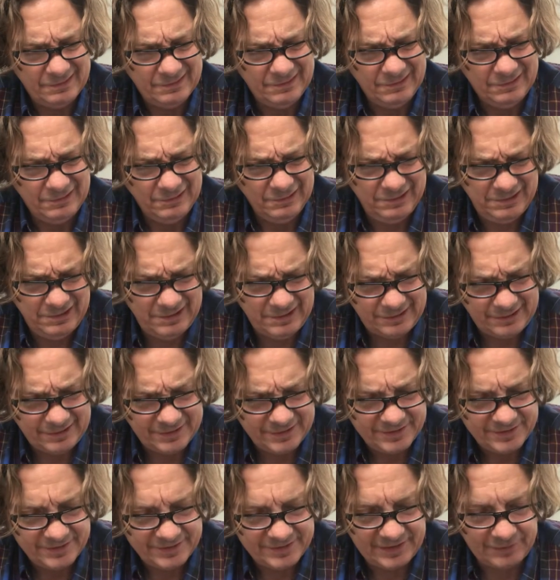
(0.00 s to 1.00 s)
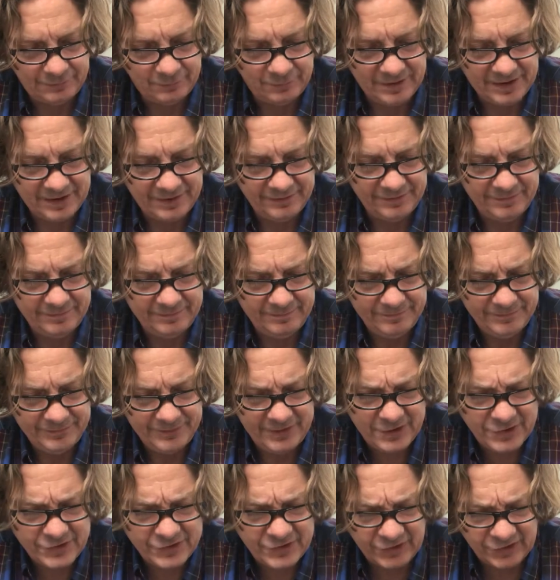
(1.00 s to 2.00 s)
"Look," said one of them,
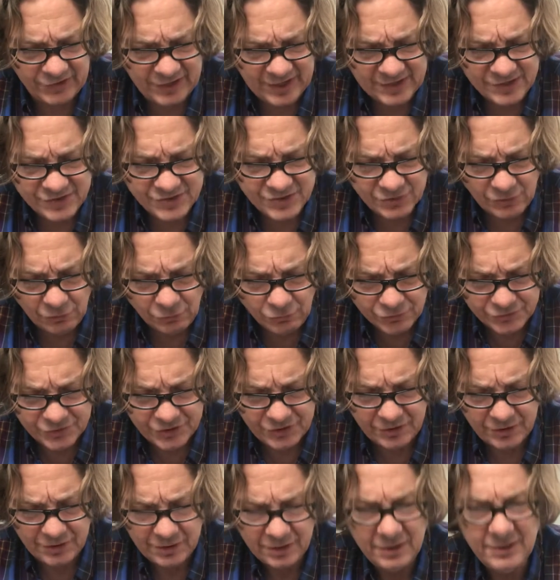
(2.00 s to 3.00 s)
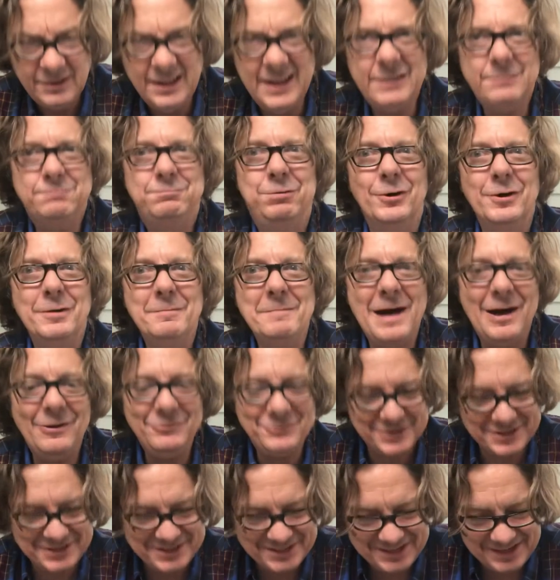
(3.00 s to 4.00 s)
"there's a tin soldier. Let's put him
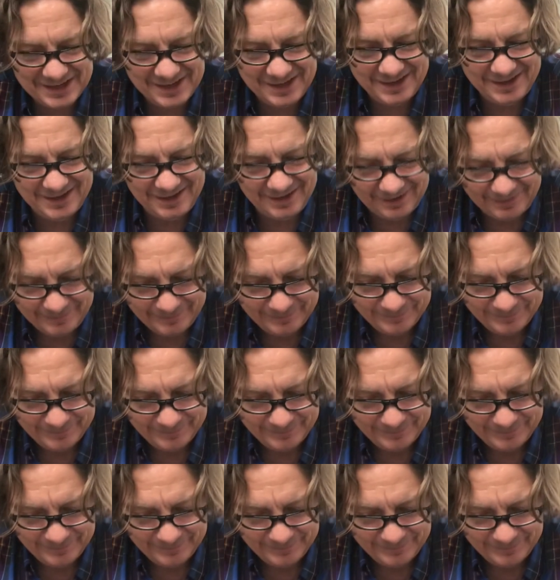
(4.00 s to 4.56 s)
out to sea."